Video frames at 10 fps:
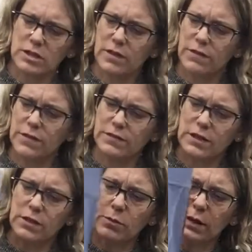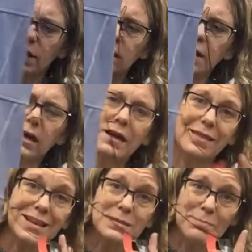They're fifty three ninety nine.
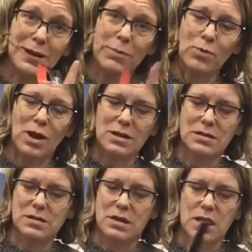That's my price.